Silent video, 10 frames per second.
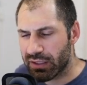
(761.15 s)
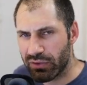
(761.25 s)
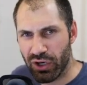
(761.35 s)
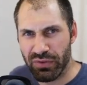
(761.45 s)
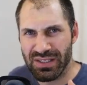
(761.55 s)

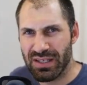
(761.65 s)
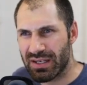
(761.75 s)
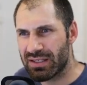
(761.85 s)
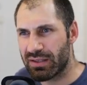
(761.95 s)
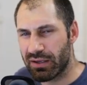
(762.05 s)
you know, the
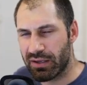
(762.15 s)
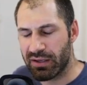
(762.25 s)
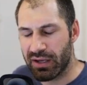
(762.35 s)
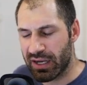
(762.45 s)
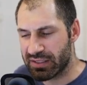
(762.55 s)
six
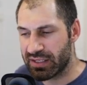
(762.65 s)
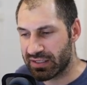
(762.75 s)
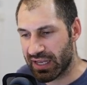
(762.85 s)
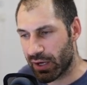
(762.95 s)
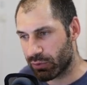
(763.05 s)
the uh,
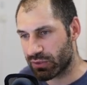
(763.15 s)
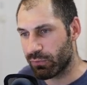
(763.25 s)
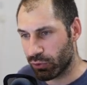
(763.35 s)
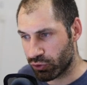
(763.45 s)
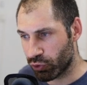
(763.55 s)
six hours
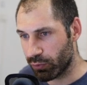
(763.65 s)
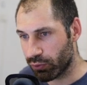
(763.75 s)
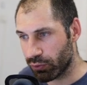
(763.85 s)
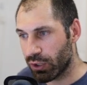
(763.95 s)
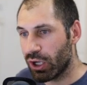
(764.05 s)
for
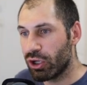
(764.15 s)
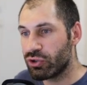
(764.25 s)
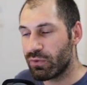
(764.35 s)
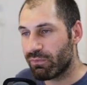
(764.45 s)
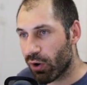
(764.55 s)
Drupal
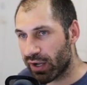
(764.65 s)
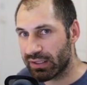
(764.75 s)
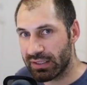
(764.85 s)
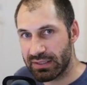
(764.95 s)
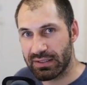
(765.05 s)
to
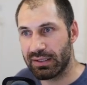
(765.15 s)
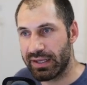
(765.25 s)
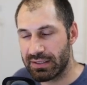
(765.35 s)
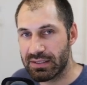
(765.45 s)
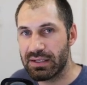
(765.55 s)
finally
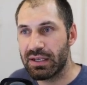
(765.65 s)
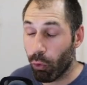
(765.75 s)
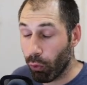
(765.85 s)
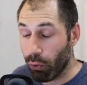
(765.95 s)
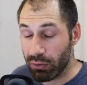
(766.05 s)
delete
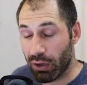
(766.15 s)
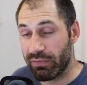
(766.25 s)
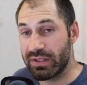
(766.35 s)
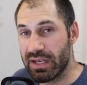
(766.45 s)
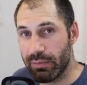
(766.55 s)
all of
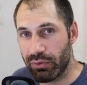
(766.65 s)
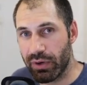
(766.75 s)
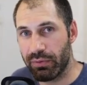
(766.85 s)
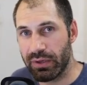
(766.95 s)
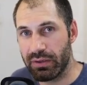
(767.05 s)
the
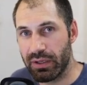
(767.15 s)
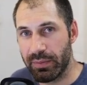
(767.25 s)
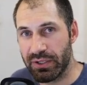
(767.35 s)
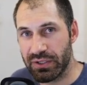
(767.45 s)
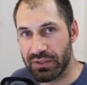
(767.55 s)
temporary
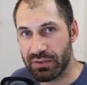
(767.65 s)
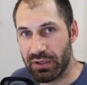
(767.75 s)
images.